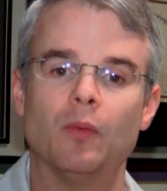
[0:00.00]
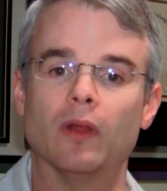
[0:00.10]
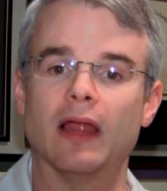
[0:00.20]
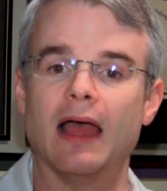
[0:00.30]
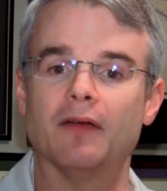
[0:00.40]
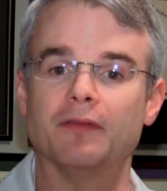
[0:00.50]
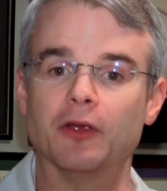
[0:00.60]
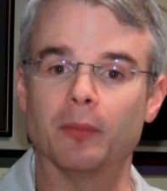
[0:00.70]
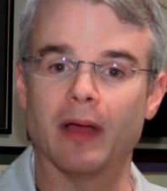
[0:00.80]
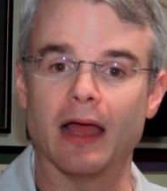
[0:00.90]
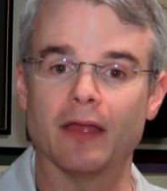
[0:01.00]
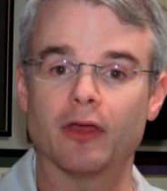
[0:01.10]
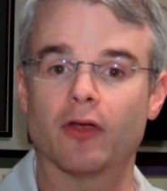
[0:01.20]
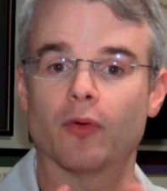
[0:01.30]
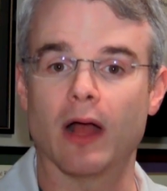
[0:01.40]
will have nearby
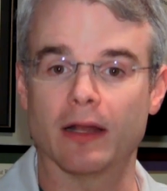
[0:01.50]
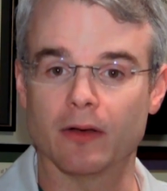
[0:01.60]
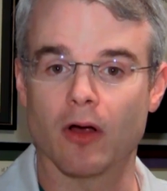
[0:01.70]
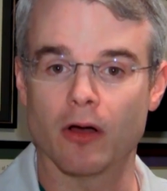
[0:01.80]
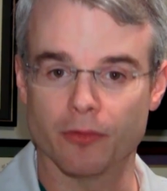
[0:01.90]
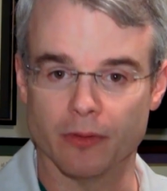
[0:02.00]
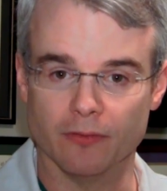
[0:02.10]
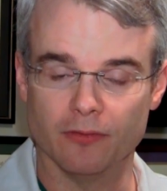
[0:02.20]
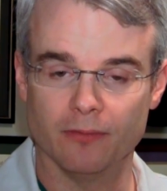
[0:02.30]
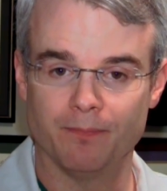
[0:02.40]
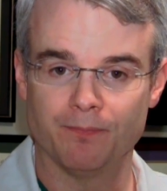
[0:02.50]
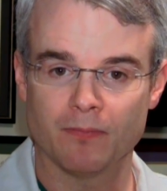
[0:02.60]
the carotid arteries.